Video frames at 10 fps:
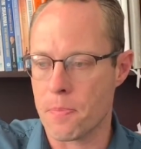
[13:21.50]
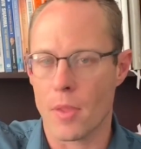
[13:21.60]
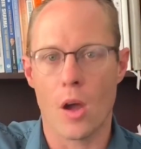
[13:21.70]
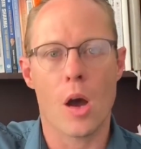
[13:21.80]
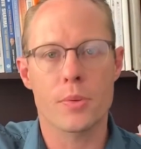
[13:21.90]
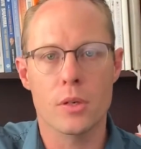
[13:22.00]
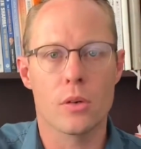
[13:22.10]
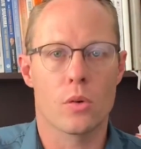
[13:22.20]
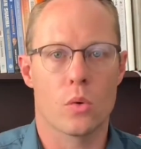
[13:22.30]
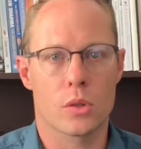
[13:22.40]
obstacle
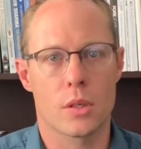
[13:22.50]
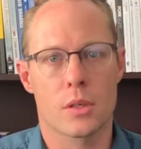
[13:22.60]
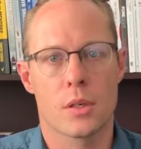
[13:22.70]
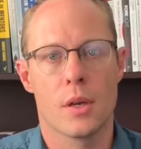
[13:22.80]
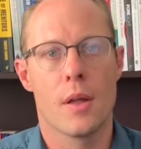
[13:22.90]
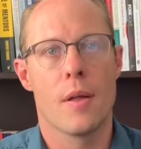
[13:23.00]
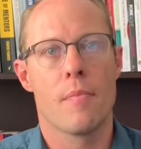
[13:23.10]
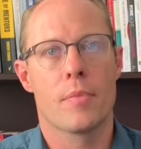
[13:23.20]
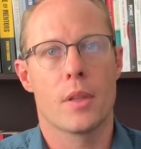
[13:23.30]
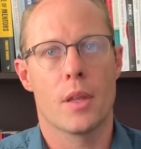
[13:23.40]
courses
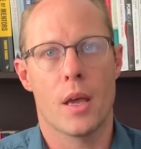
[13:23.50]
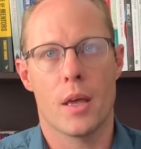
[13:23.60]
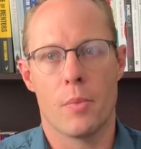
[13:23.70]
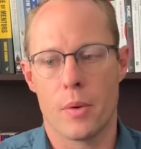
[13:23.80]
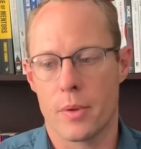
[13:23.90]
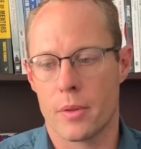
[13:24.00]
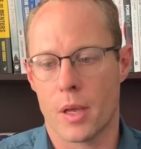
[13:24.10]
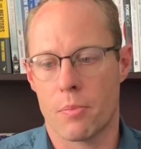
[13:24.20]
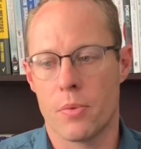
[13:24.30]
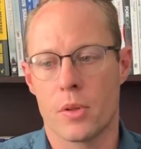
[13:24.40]
where they
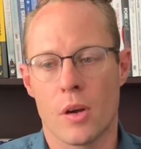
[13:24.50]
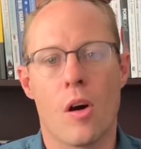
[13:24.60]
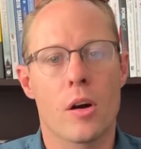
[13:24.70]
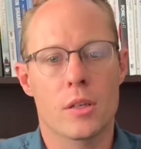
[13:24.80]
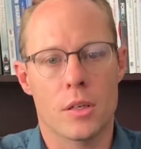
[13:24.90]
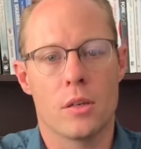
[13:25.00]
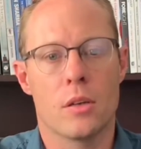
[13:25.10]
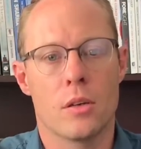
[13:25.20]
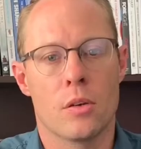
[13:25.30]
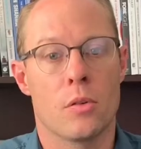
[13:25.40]
put a harness,
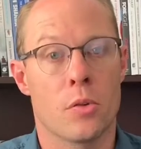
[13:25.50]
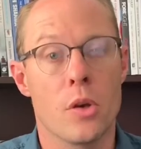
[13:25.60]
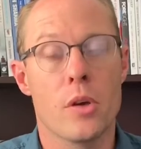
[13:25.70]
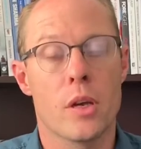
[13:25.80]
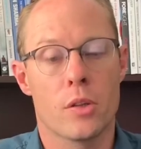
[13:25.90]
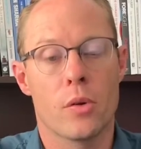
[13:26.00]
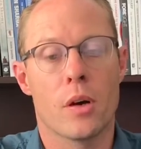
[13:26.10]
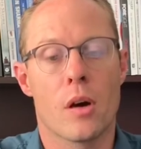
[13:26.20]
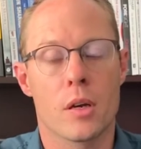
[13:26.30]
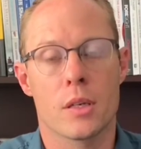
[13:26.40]
or you into a
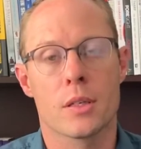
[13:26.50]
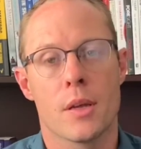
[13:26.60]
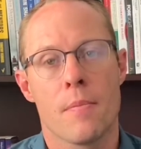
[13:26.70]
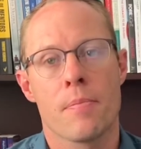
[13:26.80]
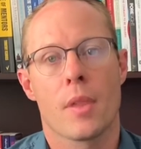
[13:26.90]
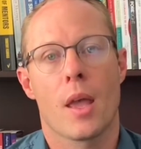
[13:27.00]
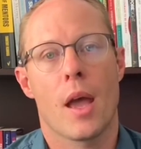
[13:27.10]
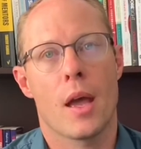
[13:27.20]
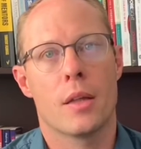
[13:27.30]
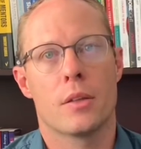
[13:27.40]
harness,
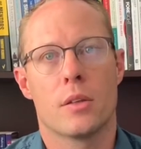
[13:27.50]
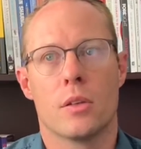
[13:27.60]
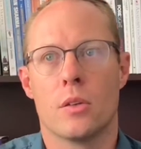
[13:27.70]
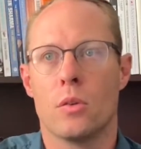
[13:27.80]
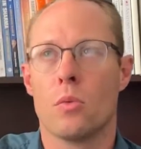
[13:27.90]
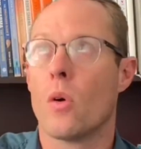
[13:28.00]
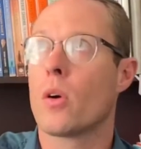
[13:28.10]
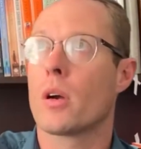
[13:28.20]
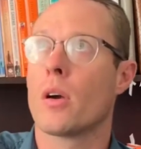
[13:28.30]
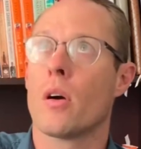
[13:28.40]
and you walk
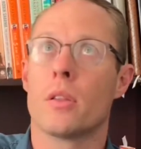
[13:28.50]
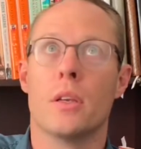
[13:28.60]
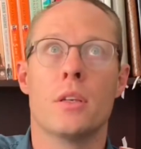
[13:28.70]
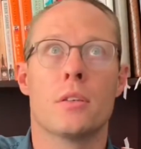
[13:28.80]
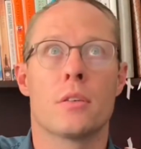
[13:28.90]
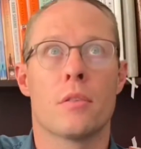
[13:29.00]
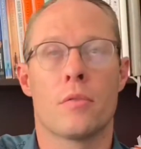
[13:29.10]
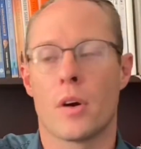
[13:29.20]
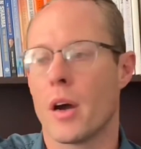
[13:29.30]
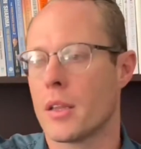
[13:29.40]
on these
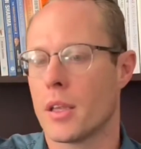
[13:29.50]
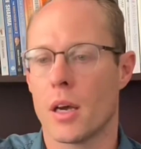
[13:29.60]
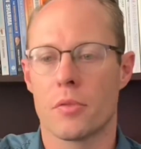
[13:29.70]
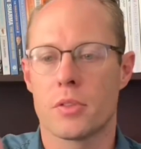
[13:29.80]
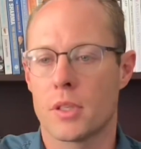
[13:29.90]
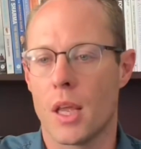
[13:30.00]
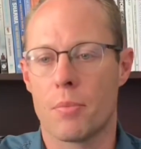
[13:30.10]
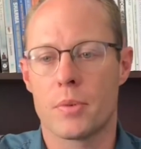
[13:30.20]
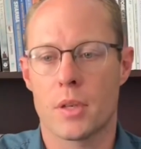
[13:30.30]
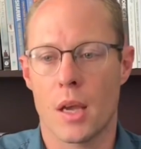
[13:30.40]
variety of
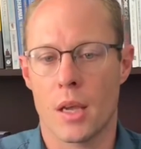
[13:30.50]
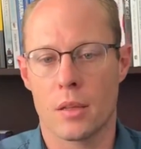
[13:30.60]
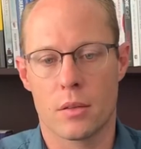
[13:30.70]
steps and